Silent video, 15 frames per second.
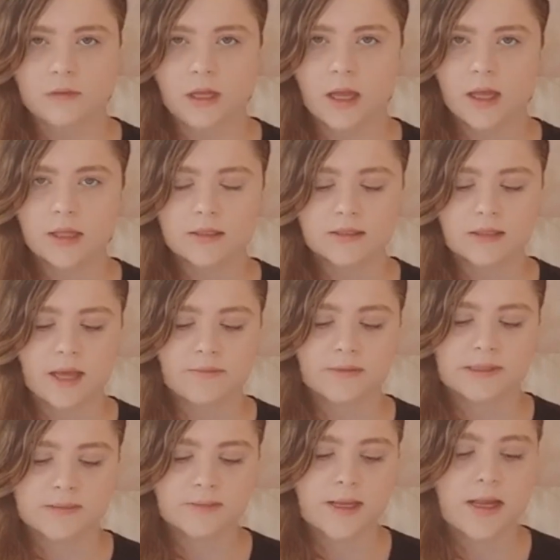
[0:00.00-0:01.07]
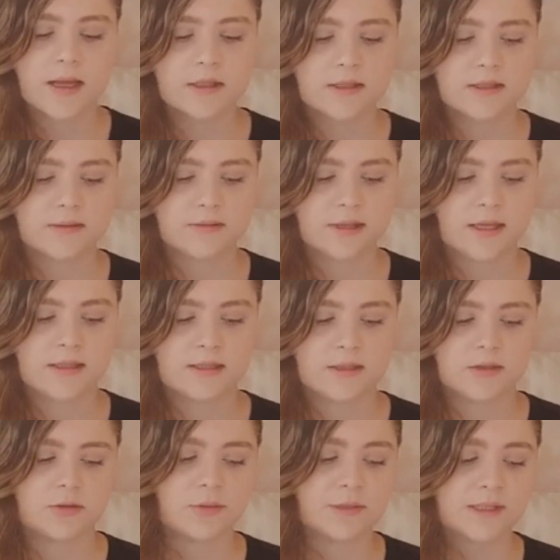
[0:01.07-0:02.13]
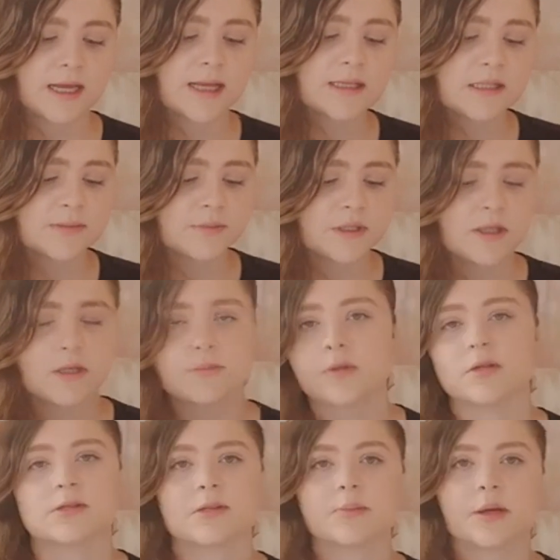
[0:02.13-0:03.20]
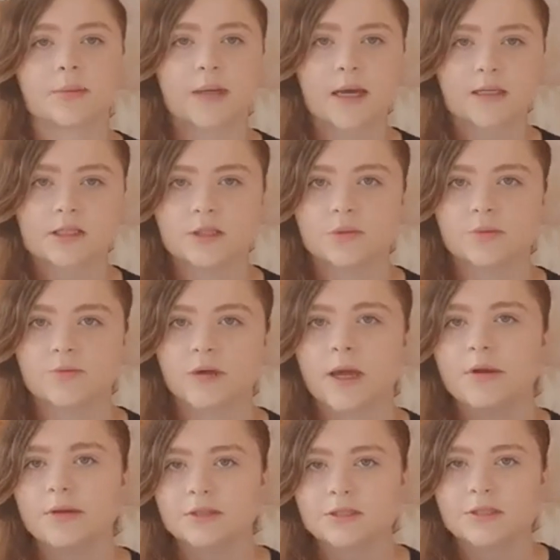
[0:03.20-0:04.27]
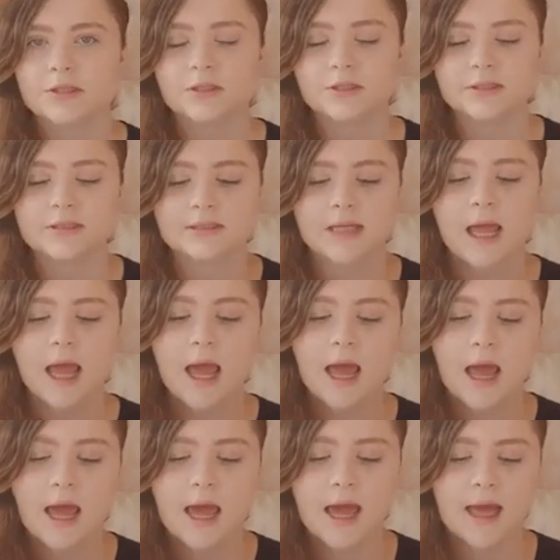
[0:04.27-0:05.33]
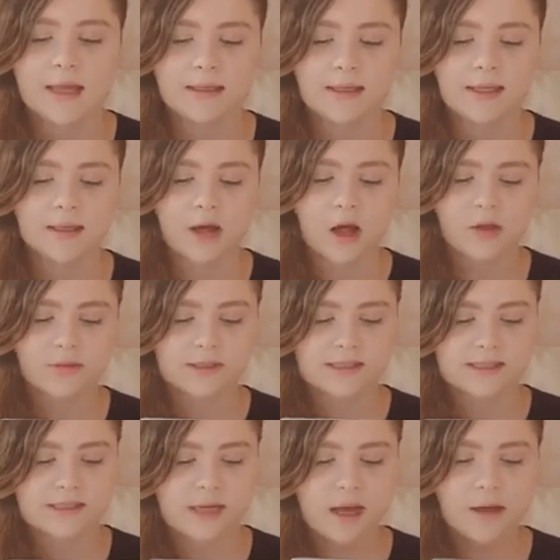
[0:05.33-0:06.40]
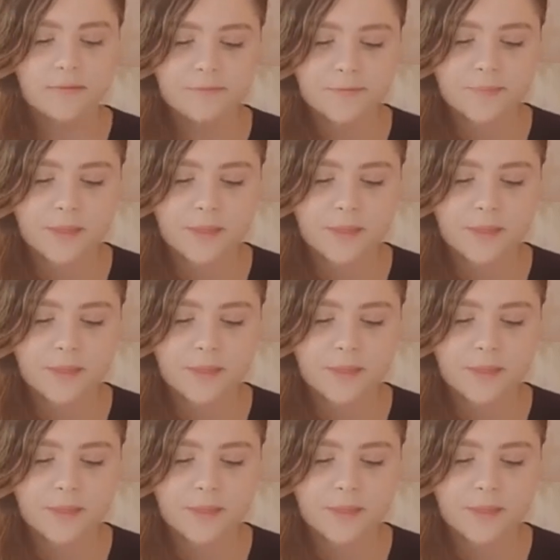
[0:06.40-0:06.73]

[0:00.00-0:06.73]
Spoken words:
And I've explained that it represents me because I'm connecting with characters and like all that stuff.